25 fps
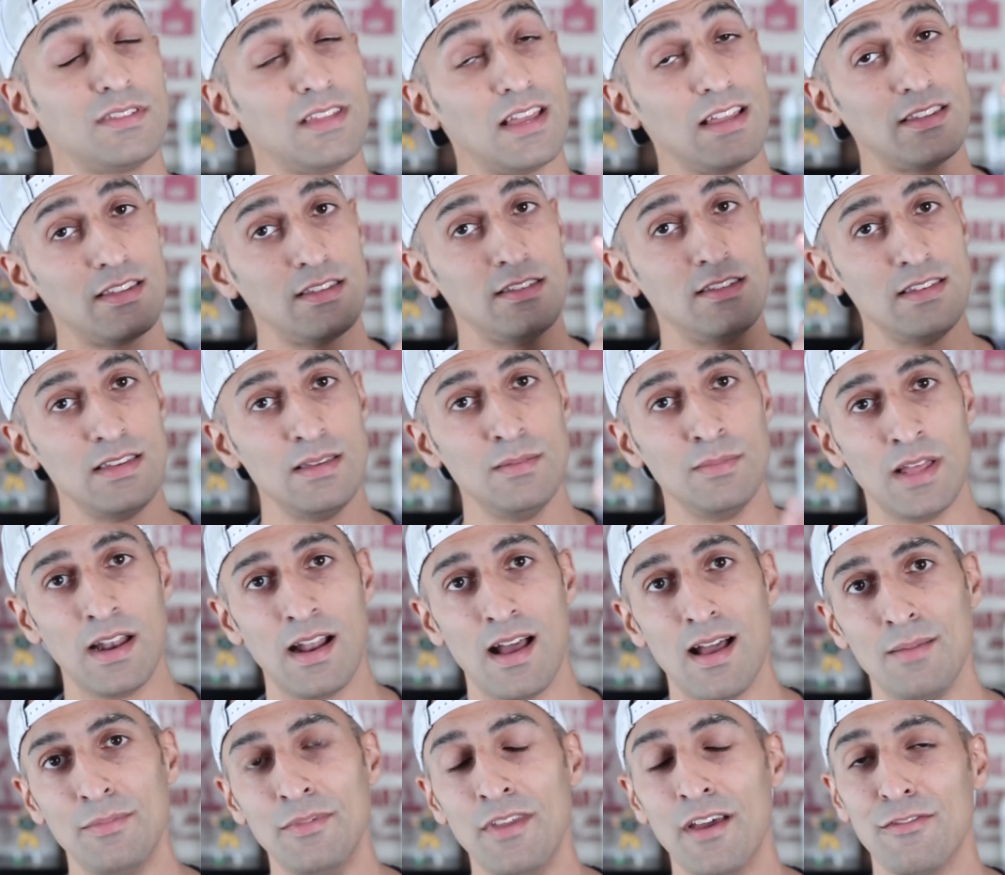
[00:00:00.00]
That's a team that
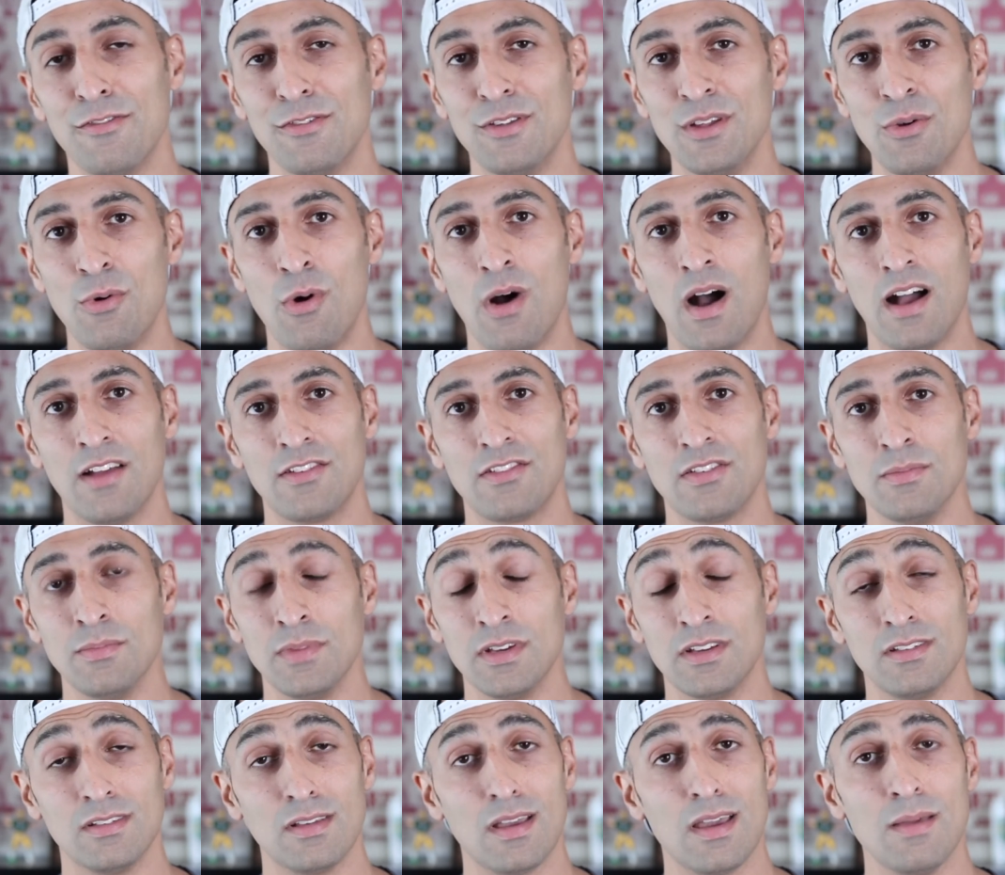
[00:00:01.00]
I'm definitely watching
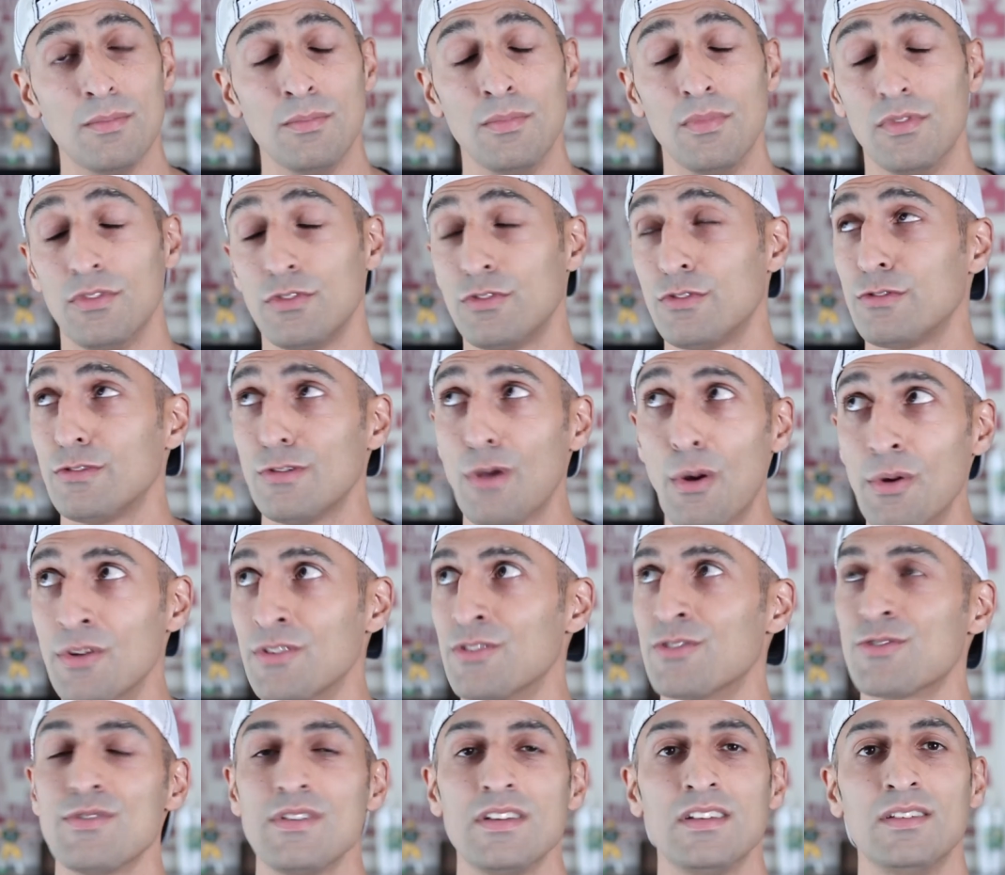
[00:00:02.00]
because I am so
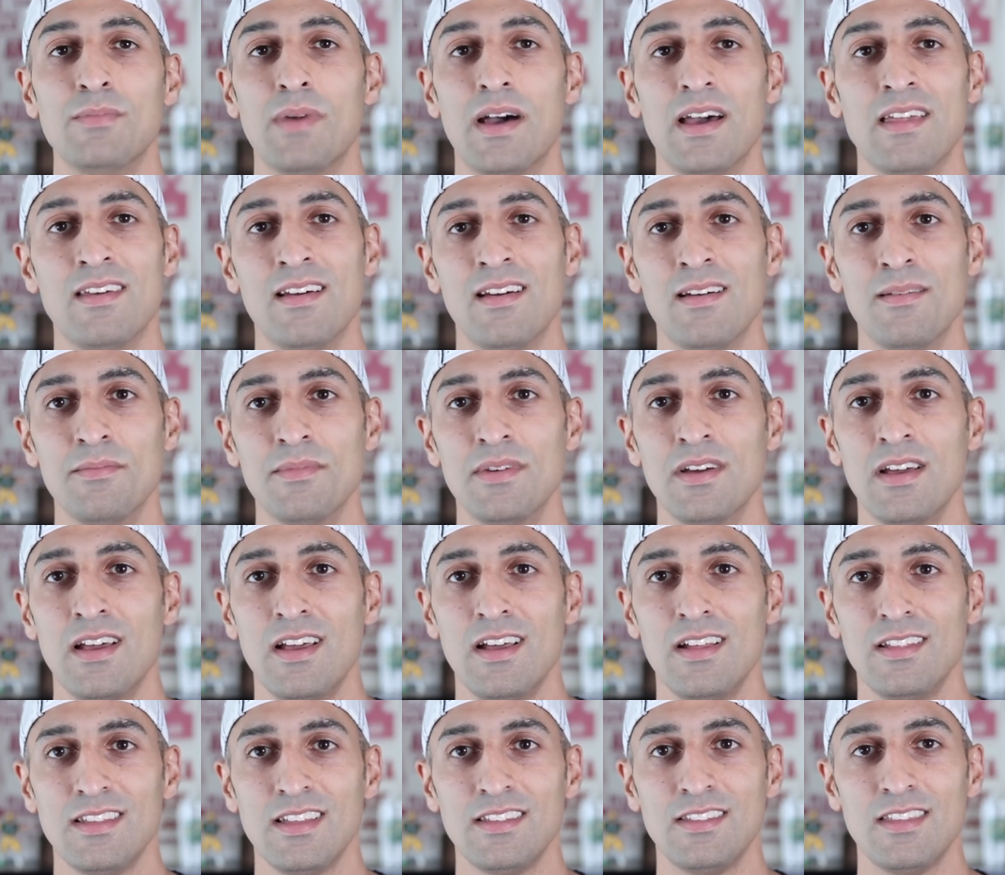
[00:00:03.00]
intrigued by them
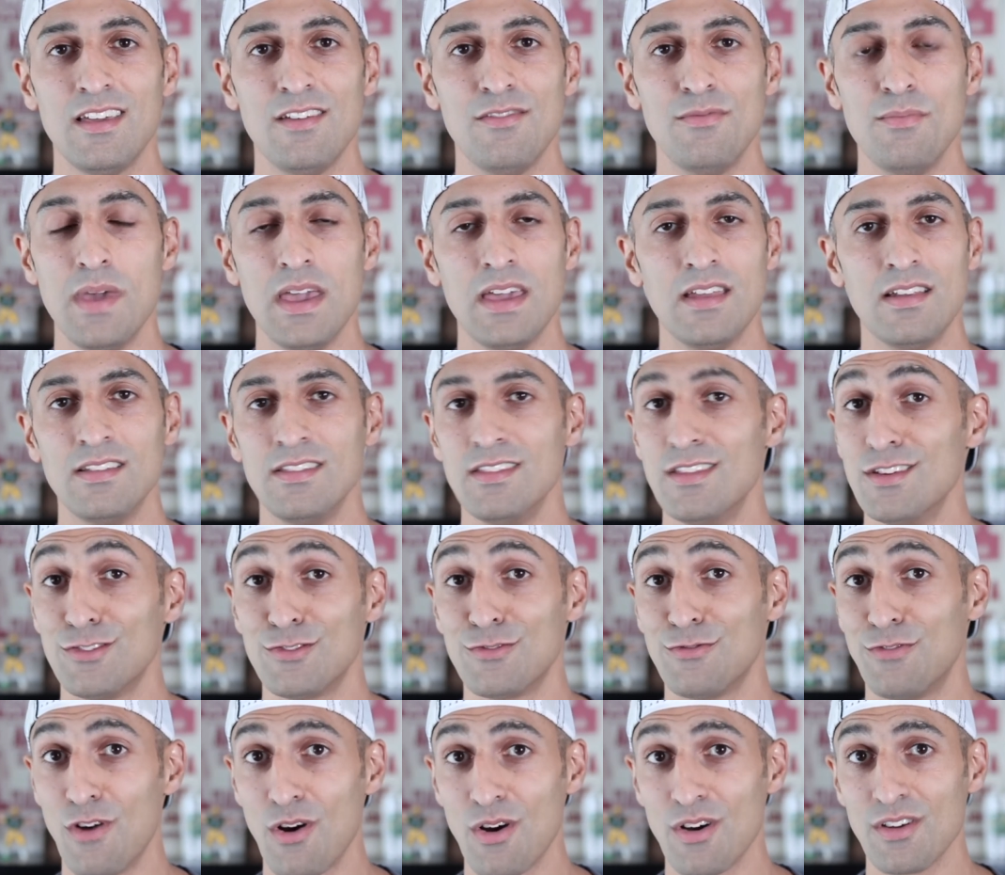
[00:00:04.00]
that they've made it this
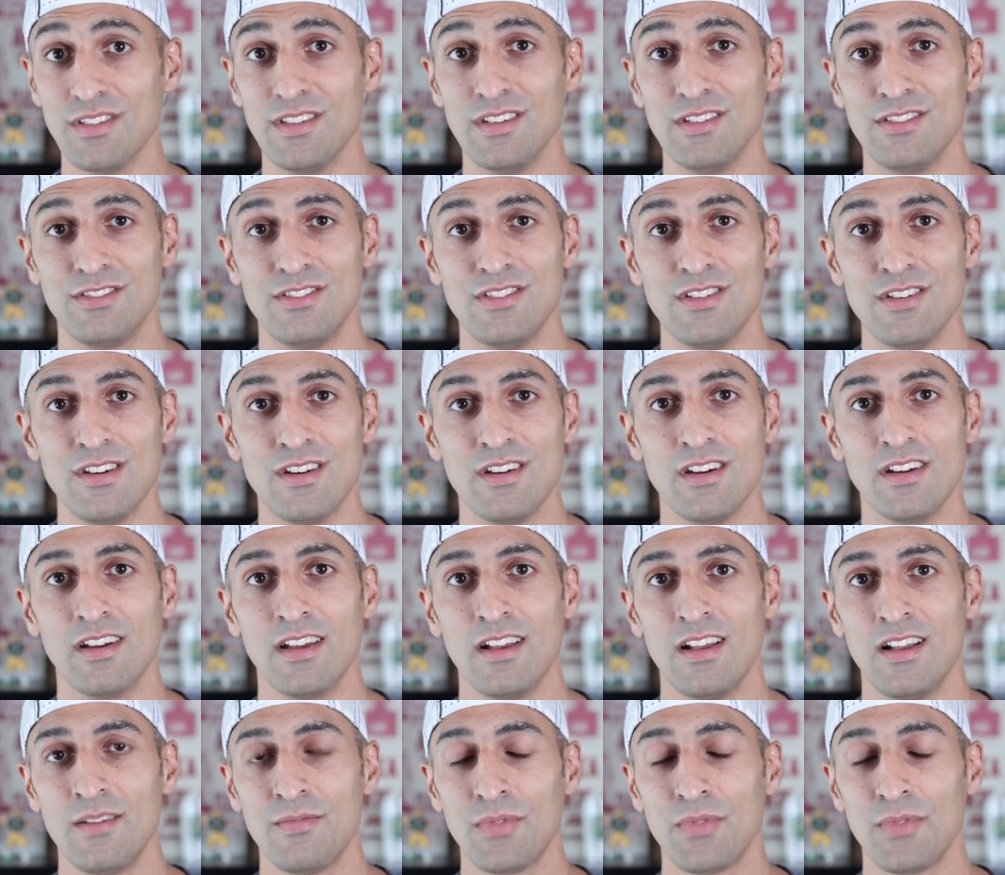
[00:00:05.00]
far this year.